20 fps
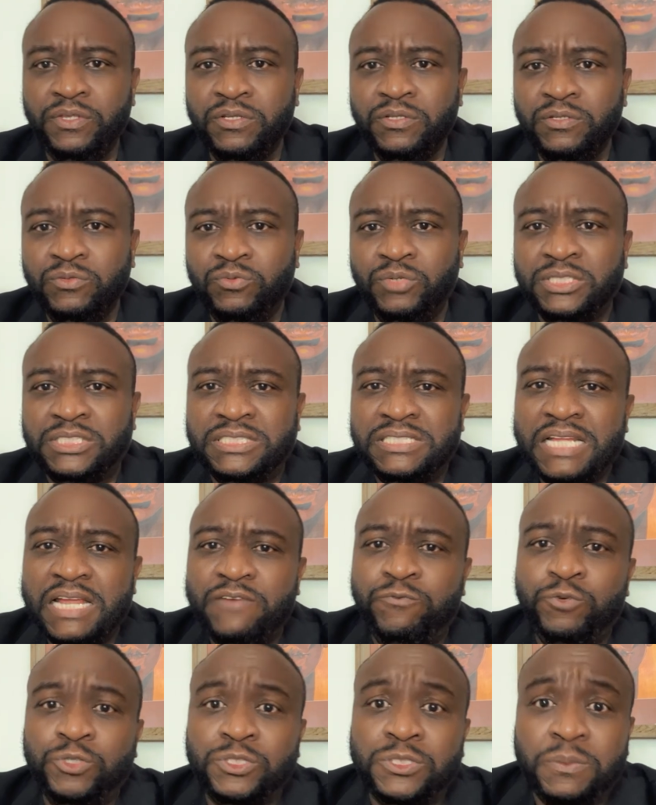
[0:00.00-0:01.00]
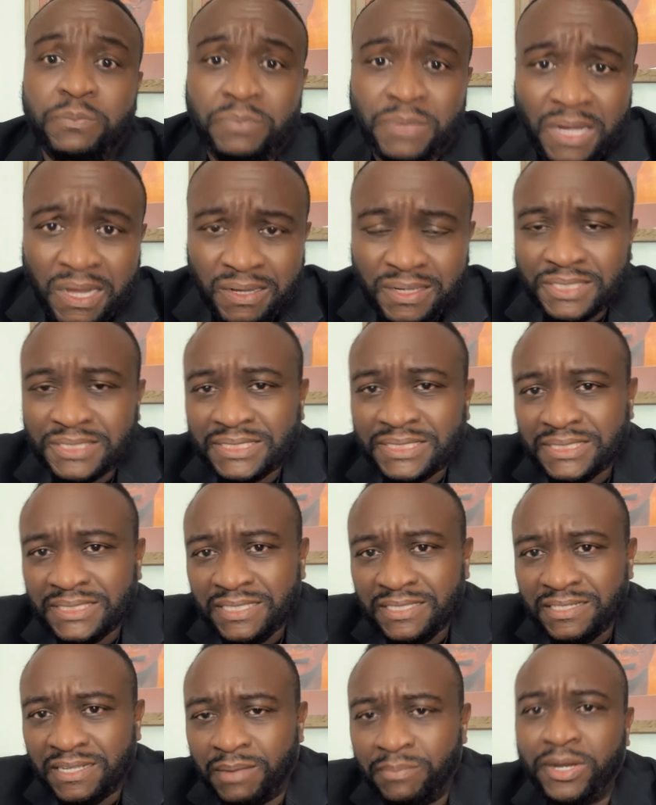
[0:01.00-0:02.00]
when slavery was abolished,
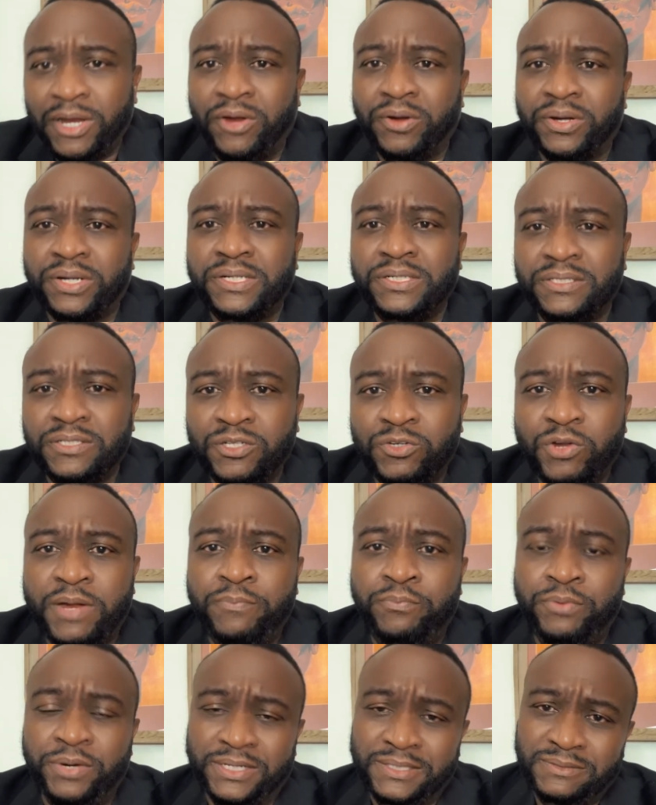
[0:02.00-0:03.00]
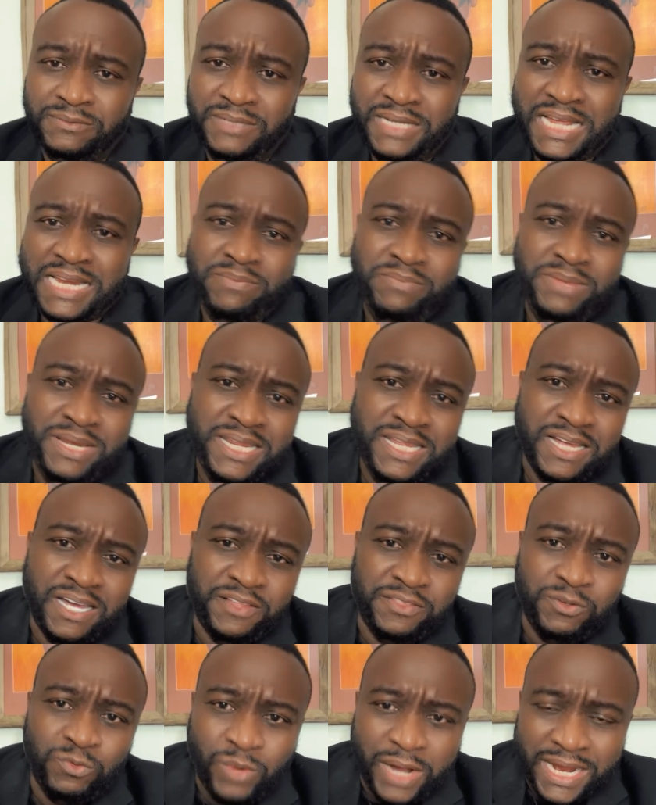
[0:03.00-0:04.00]
America, Great Britain, and many
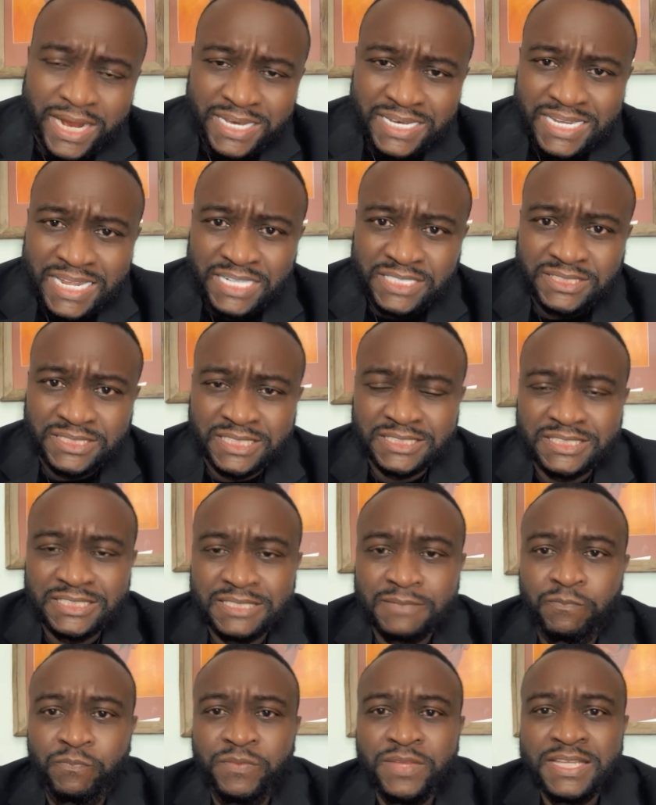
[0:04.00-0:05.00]
other white nations